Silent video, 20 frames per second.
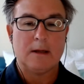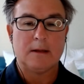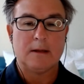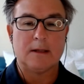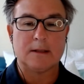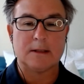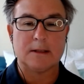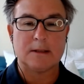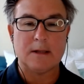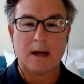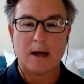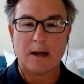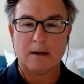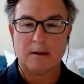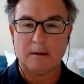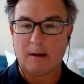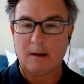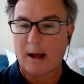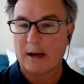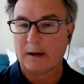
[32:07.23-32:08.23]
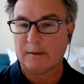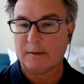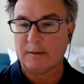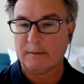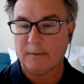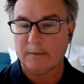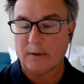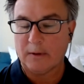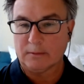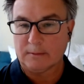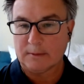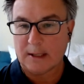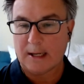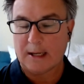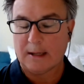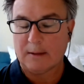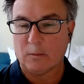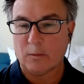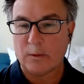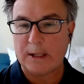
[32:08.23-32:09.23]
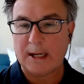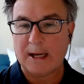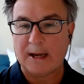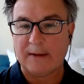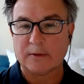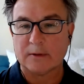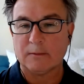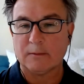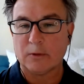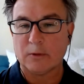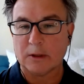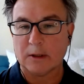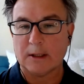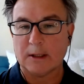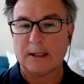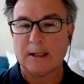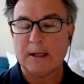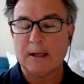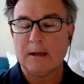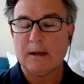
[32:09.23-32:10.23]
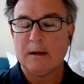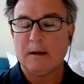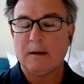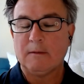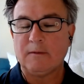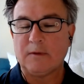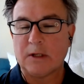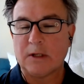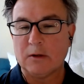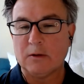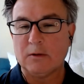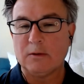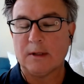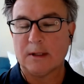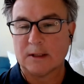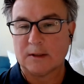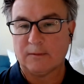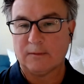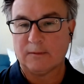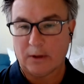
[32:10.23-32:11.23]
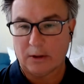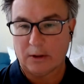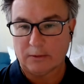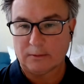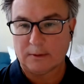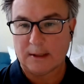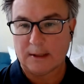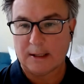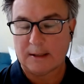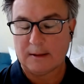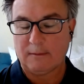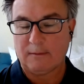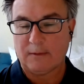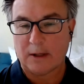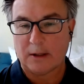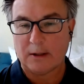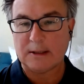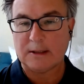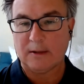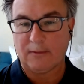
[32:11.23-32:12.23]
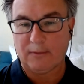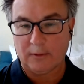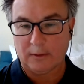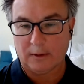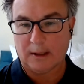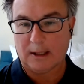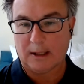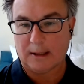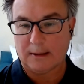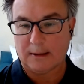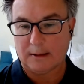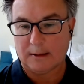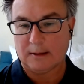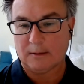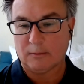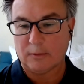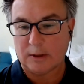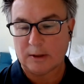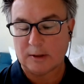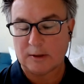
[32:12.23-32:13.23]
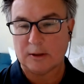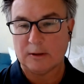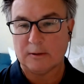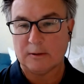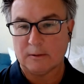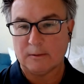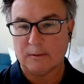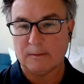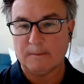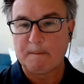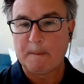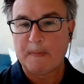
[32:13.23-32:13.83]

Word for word: This is not a lock vote. And we have to really view this vote very differently, I think, than we do,